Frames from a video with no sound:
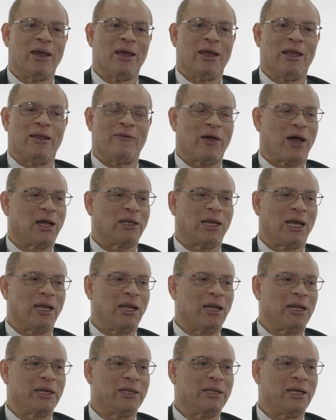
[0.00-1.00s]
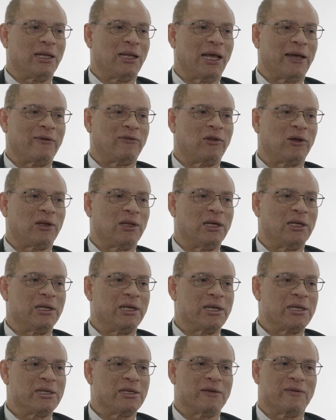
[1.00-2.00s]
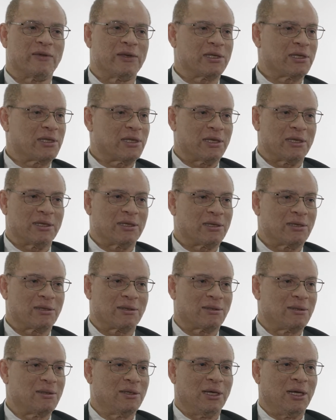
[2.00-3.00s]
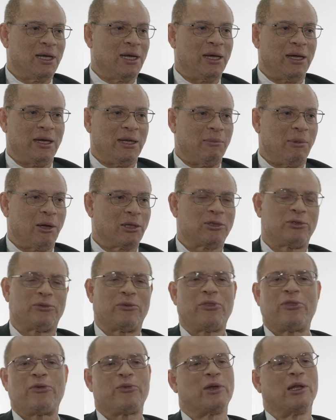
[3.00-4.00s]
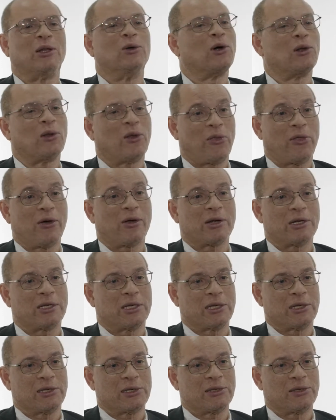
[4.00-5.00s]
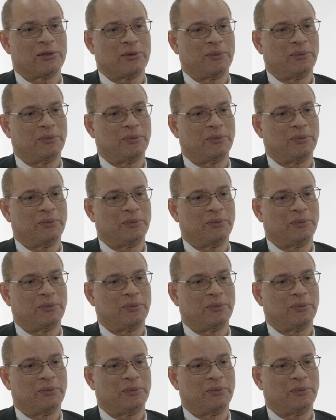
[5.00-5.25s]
In fact, and I led the lifelong learning services in about 3 local authorities.